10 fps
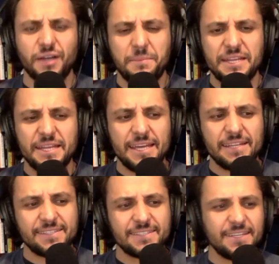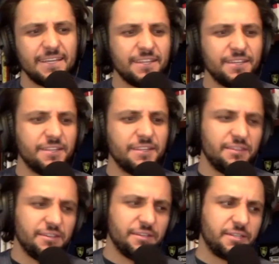I mean, it's
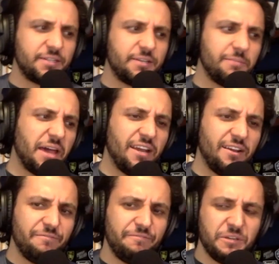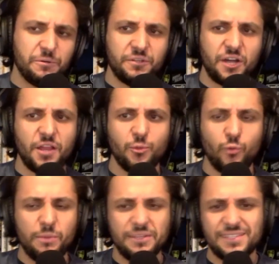the competitive field on the
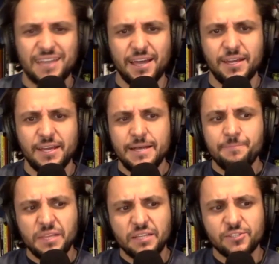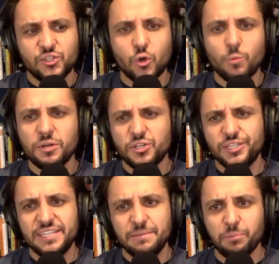women's side is so much
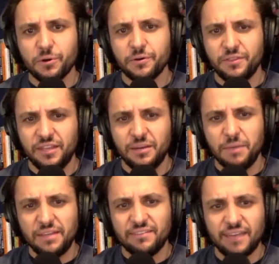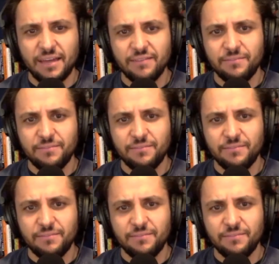deeper than a men's side.